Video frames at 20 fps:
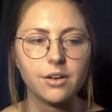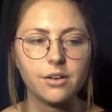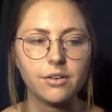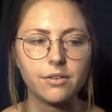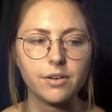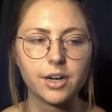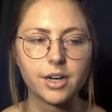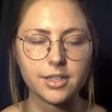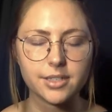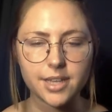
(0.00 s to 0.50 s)

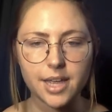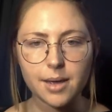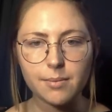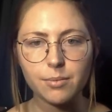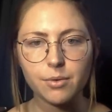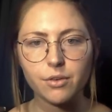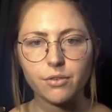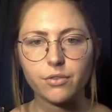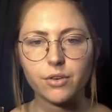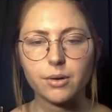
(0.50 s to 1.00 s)
for
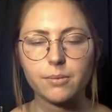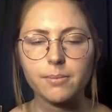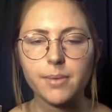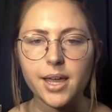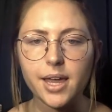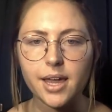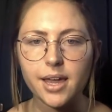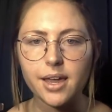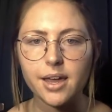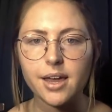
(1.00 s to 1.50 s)
example, for
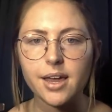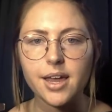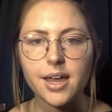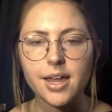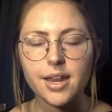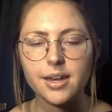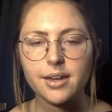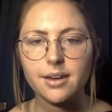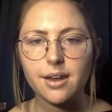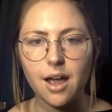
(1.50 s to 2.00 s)
me,
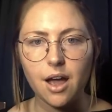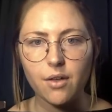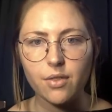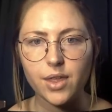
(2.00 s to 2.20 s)
now